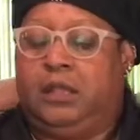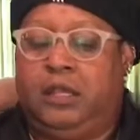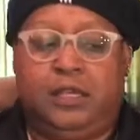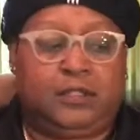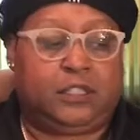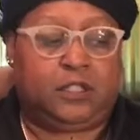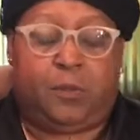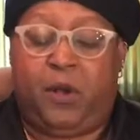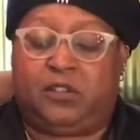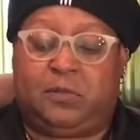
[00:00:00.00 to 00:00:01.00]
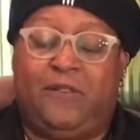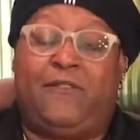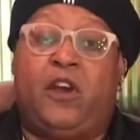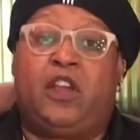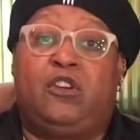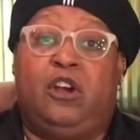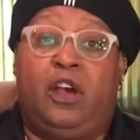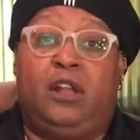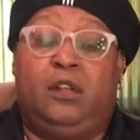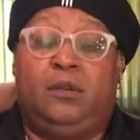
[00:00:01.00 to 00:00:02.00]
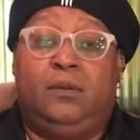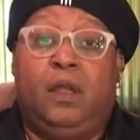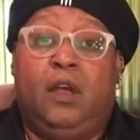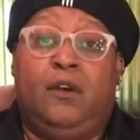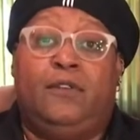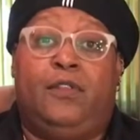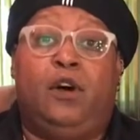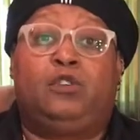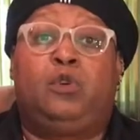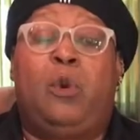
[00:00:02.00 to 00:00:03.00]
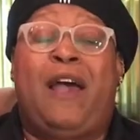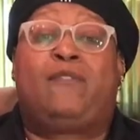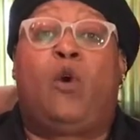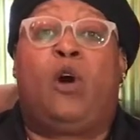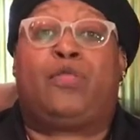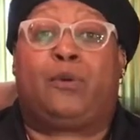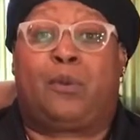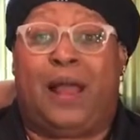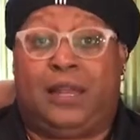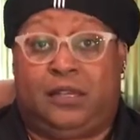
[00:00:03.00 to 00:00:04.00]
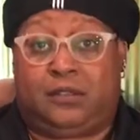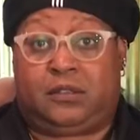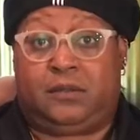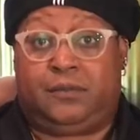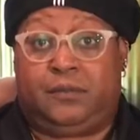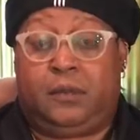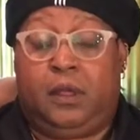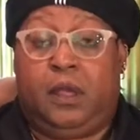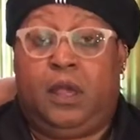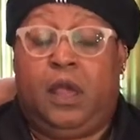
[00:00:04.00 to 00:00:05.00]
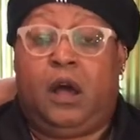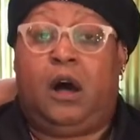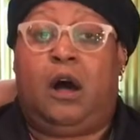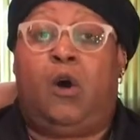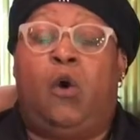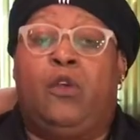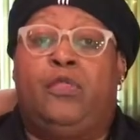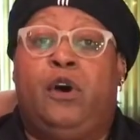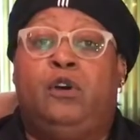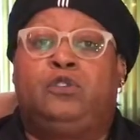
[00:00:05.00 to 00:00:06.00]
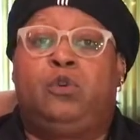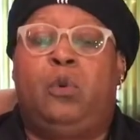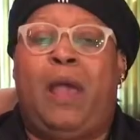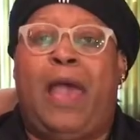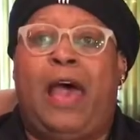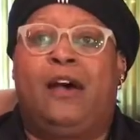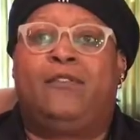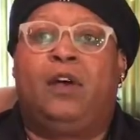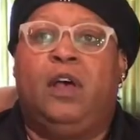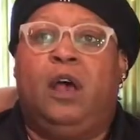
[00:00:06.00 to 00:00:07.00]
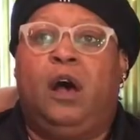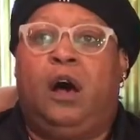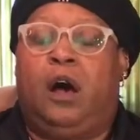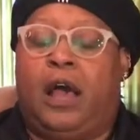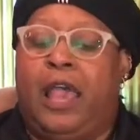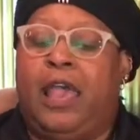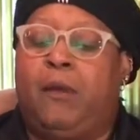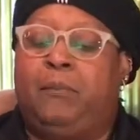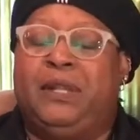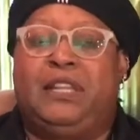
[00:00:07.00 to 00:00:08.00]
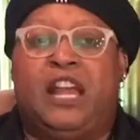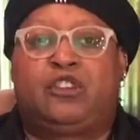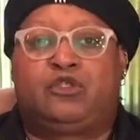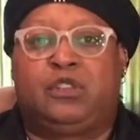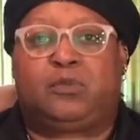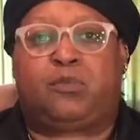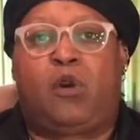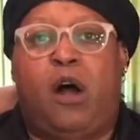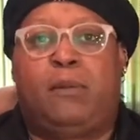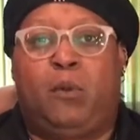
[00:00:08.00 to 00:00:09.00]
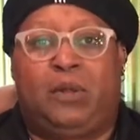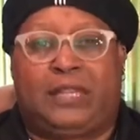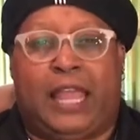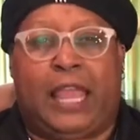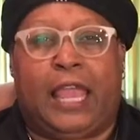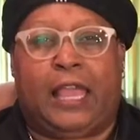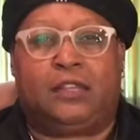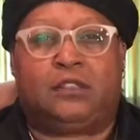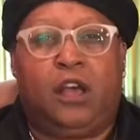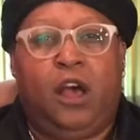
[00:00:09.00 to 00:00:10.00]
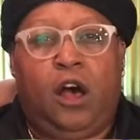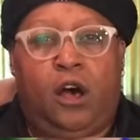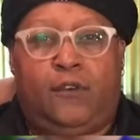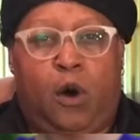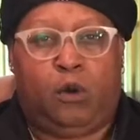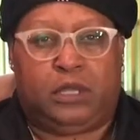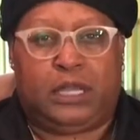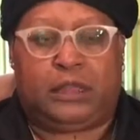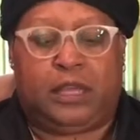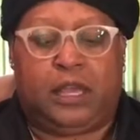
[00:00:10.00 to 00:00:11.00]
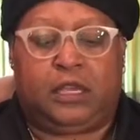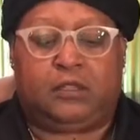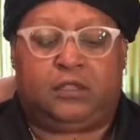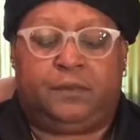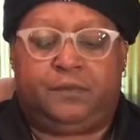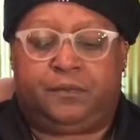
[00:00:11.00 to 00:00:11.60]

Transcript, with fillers: This is supposed to be very good for those who have arthritis uh, or those who have uh, ambidextrous problem with their hands of holding things.